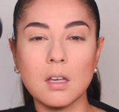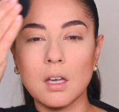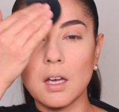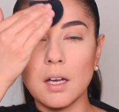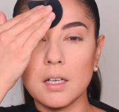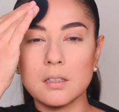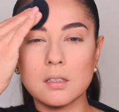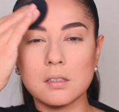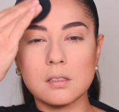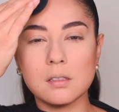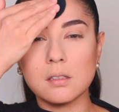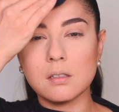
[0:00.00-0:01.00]
And,
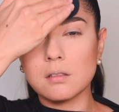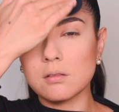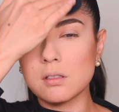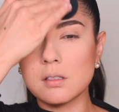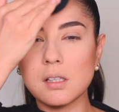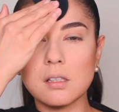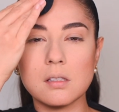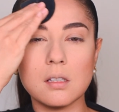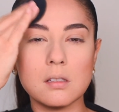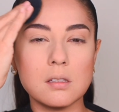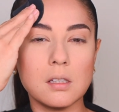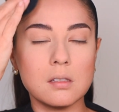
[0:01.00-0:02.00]
you know, just set,
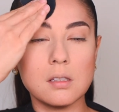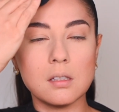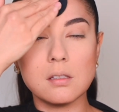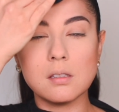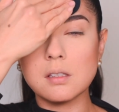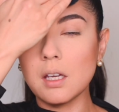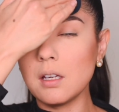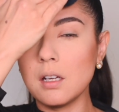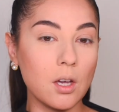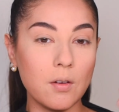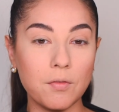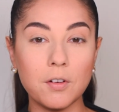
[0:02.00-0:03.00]
set, set, set, set.
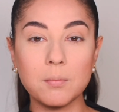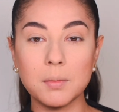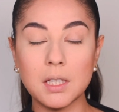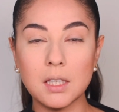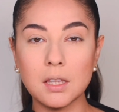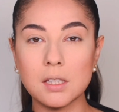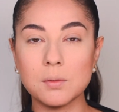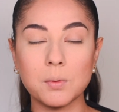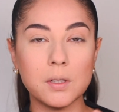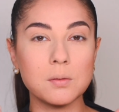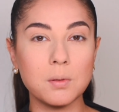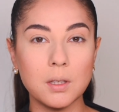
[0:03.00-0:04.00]
For me, this
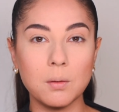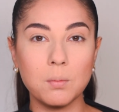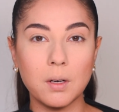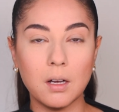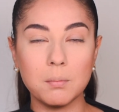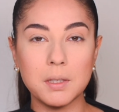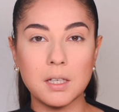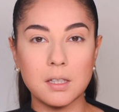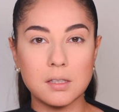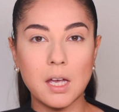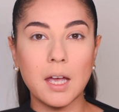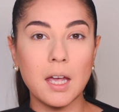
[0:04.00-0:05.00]
works really well because
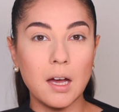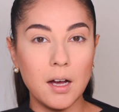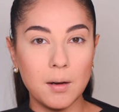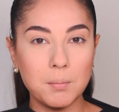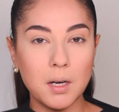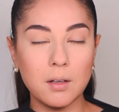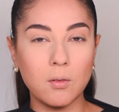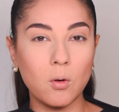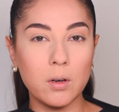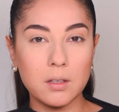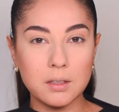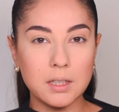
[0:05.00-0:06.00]
I am
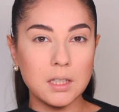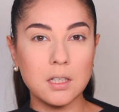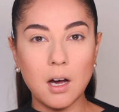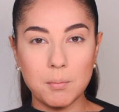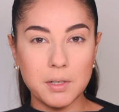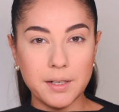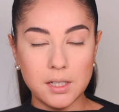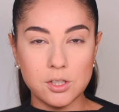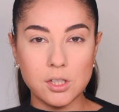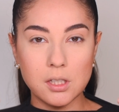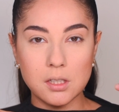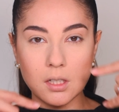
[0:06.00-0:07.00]
oily
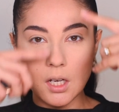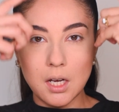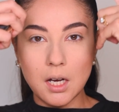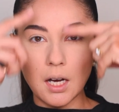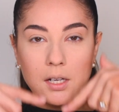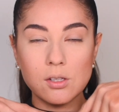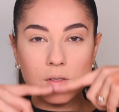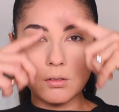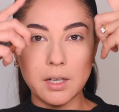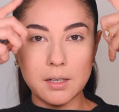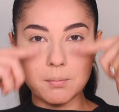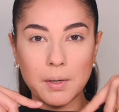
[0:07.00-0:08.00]
combination. I do
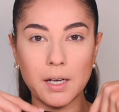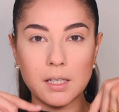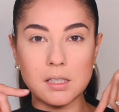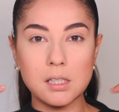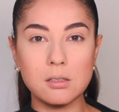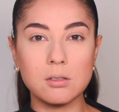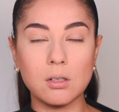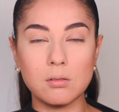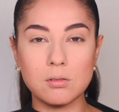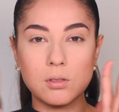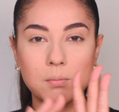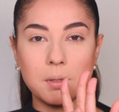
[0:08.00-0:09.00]
like my T-zone
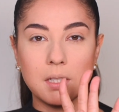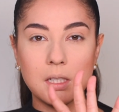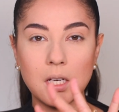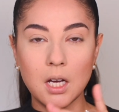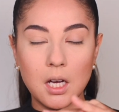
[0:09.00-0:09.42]
to be